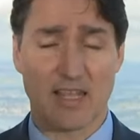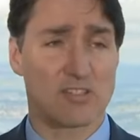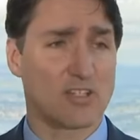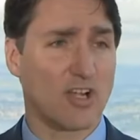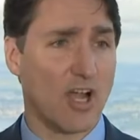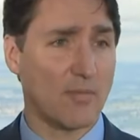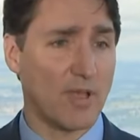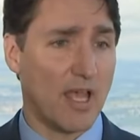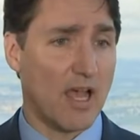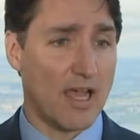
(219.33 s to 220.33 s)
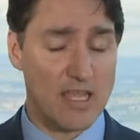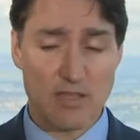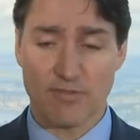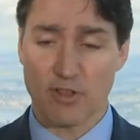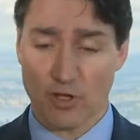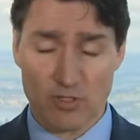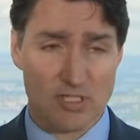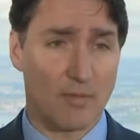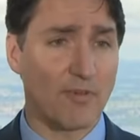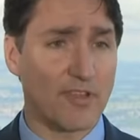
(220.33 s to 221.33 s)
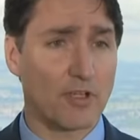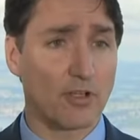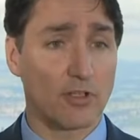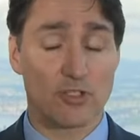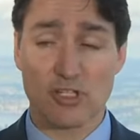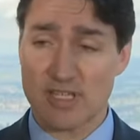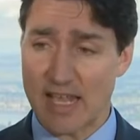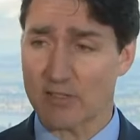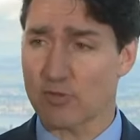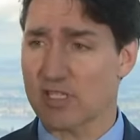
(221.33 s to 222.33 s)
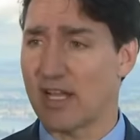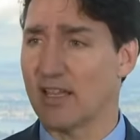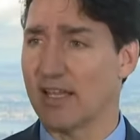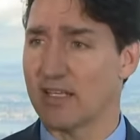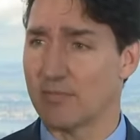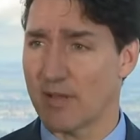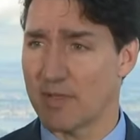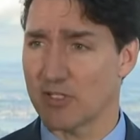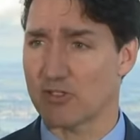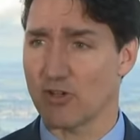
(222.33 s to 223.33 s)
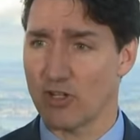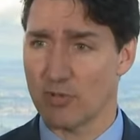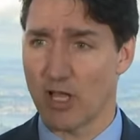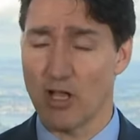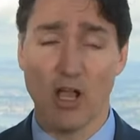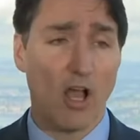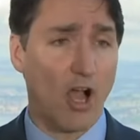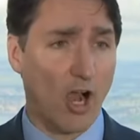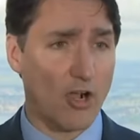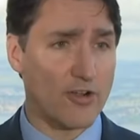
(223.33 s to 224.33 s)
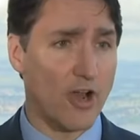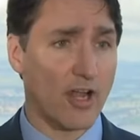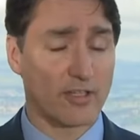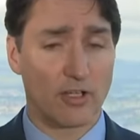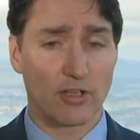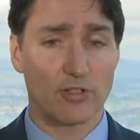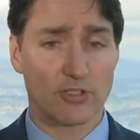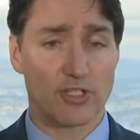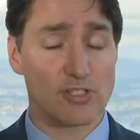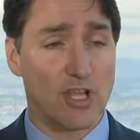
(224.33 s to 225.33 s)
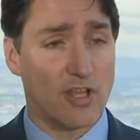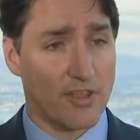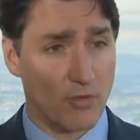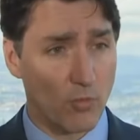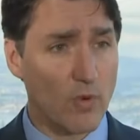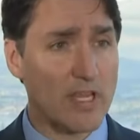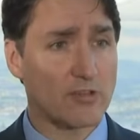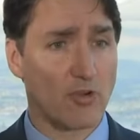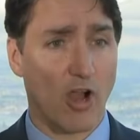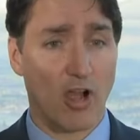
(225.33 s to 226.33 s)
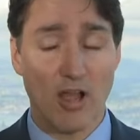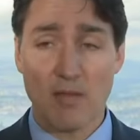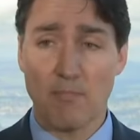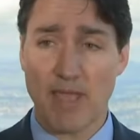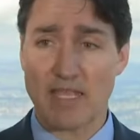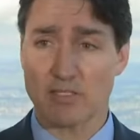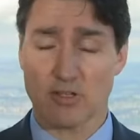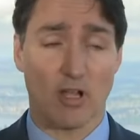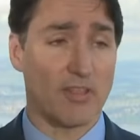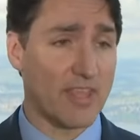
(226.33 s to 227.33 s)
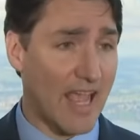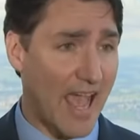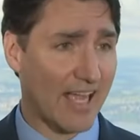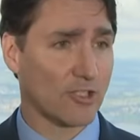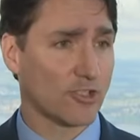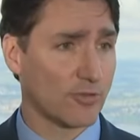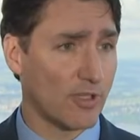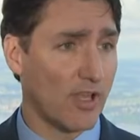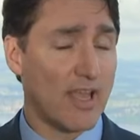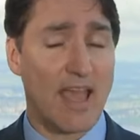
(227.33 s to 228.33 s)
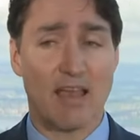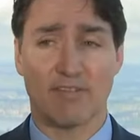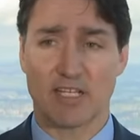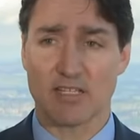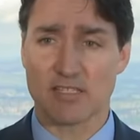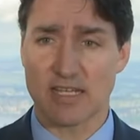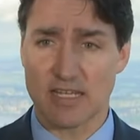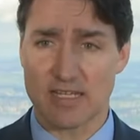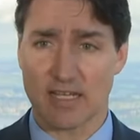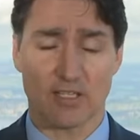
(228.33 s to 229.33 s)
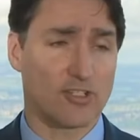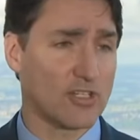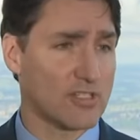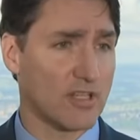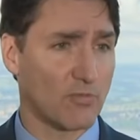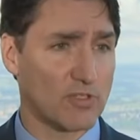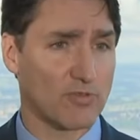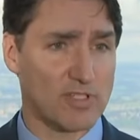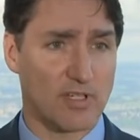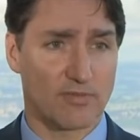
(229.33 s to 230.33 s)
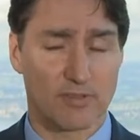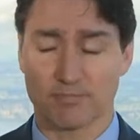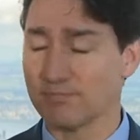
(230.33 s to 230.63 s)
NCOP, even though some of the conclusions, as was highlighted by Minister LeBlanc, are not conclusions that we draw based on the actual evidence and intelligence that was received.